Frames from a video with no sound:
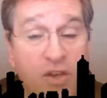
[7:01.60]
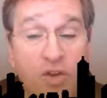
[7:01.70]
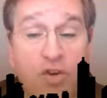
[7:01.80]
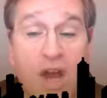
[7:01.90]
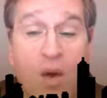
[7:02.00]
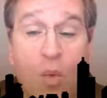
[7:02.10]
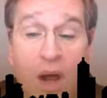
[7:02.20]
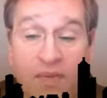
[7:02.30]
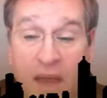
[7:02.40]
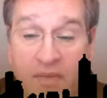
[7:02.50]
You do not
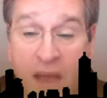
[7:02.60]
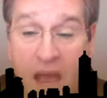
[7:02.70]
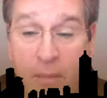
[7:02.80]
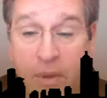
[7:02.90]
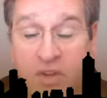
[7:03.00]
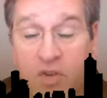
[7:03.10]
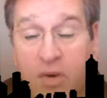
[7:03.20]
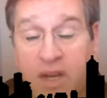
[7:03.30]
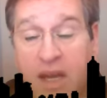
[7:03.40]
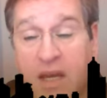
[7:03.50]
want that to happen.
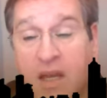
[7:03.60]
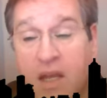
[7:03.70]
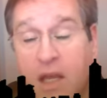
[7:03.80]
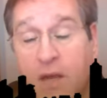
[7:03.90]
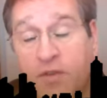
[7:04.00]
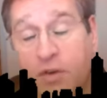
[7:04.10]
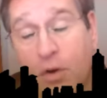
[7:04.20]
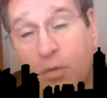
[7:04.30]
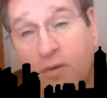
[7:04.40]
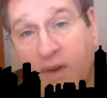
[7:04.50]
So again, if you
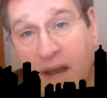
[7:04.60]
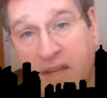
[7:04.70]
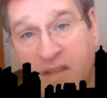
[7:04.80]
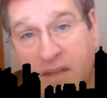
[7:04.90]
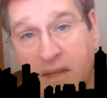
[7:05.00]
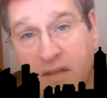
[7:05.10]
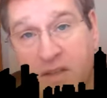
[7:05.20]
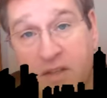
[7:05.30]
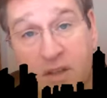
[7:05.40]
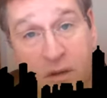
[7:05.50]
don't revise
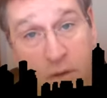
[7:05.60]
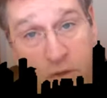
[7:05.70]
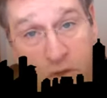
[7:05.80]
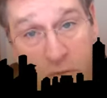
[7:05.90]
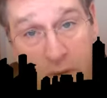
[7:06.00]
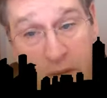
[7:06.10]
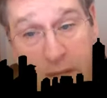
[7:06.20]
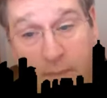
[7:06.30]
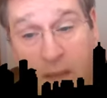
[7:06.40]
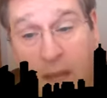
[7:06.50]
things, it's going to hurt your
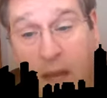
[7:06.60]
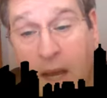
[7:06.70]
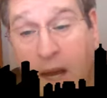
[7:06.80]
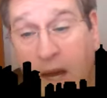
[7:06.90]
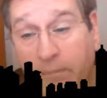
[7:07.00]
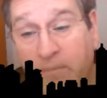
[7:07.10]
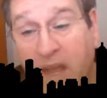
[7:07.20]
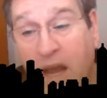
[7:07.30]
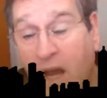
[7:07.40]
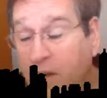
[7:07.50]
grade.
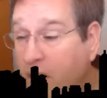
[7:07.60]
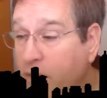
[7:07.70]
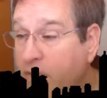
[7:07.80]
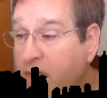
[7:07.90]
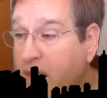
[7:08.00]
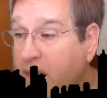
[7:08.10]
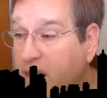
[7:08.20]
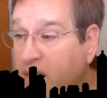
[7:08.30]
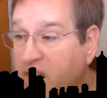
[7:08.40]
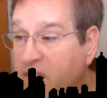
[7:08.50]
Another
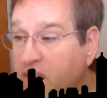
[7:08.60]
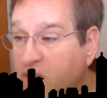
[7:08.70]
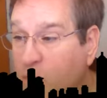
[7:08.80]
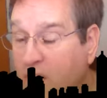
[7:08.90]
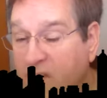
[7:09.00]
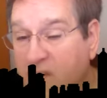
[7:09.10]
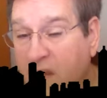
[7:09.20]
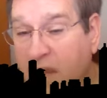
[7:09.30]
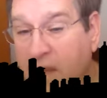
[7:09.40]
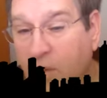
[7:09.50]
thing that's in the sway
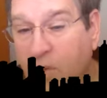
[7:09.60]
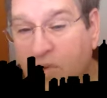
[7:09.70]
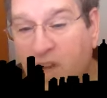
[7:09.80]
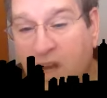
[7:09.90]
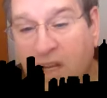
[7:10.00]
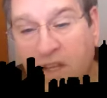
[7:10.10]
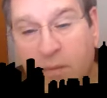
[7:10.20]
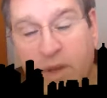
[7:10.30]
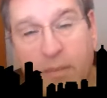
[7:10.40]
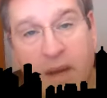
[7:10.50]
today, we were talking a
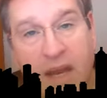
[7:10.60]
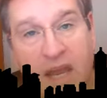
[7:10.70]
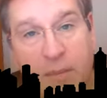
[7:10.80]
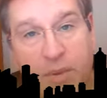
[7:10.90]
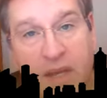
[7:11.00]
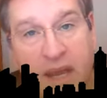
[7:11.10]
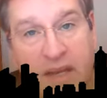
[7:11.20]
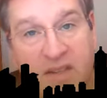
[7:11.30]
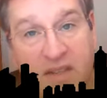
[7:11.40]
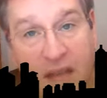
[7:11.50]
little bit about
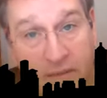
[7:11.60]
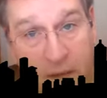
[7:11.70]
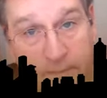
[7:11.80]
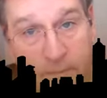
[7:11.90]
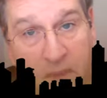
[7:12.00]
APA 7.